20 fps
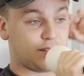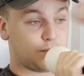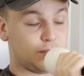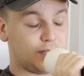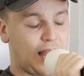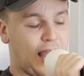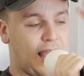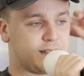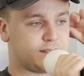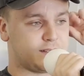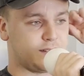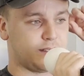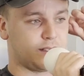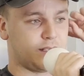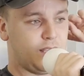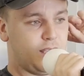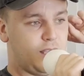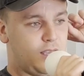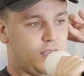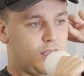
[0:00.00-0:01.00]
relaxing.
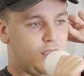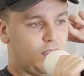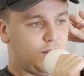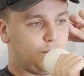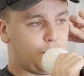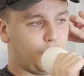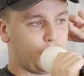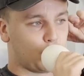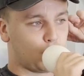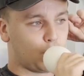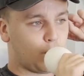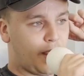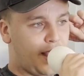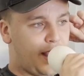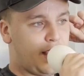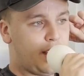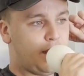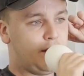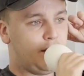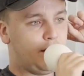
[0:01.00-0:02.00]
But
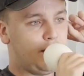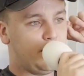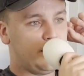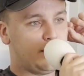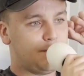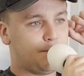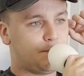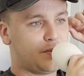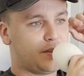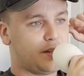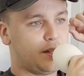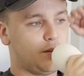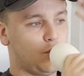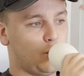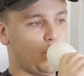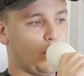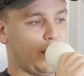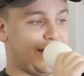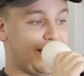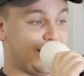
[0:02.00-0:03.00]
rain
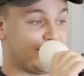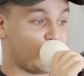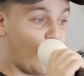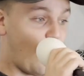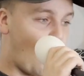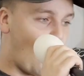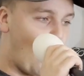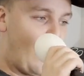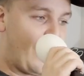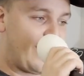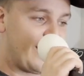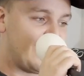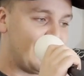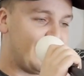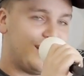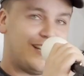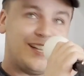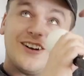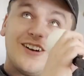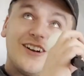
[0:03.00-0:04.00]
when it's all I can
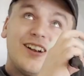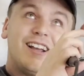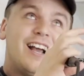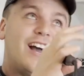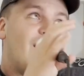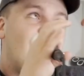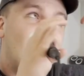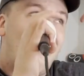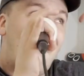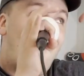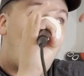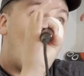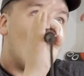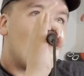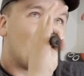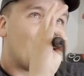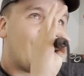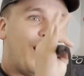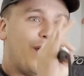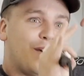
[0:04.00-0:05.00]
hear all
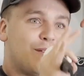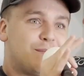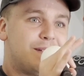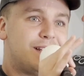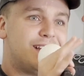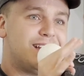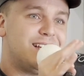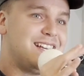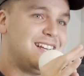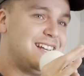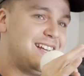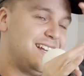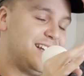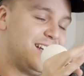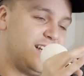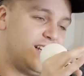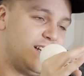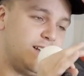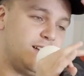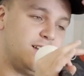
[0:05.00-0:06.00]
around me
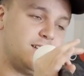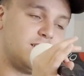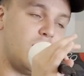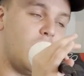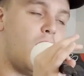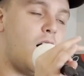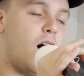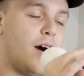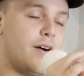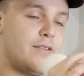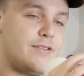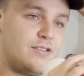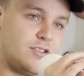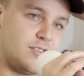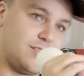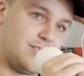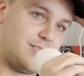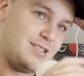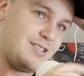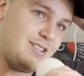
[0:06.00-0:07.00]
is
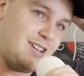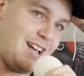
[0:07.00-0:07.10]
awful. I